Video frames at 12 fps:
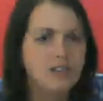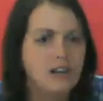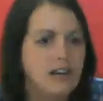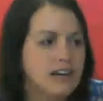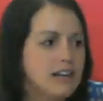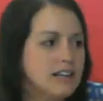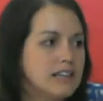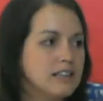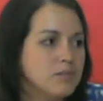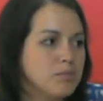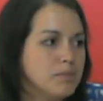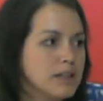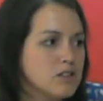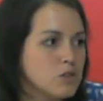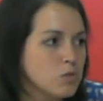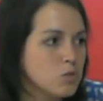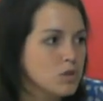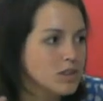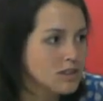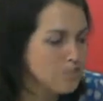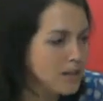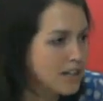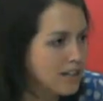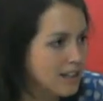But we're
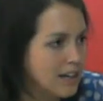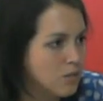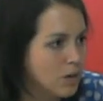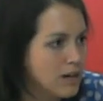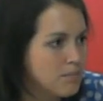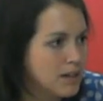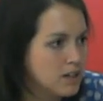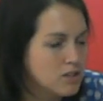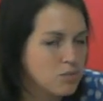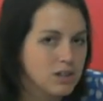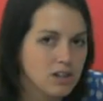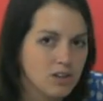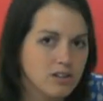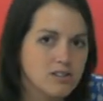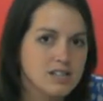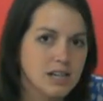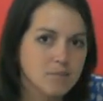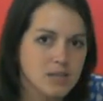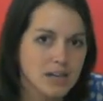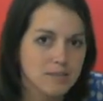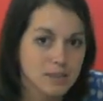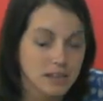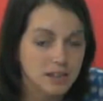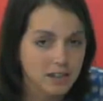speaking that way because we know sometime
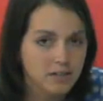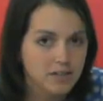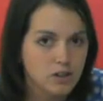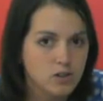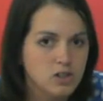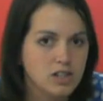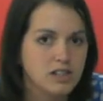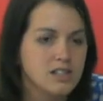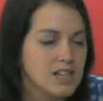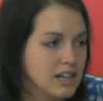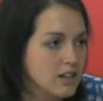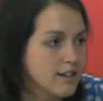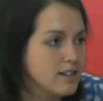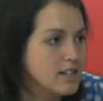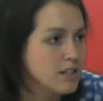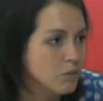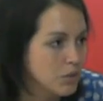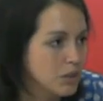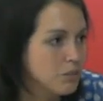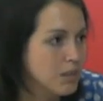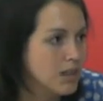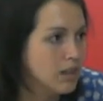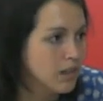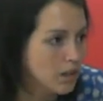in the near future technology will be
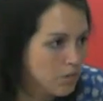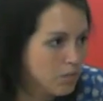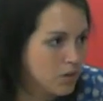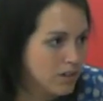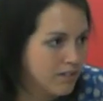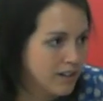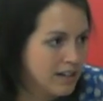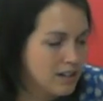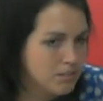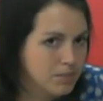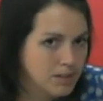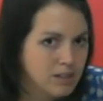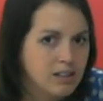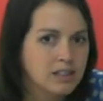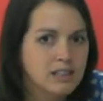a lot more available,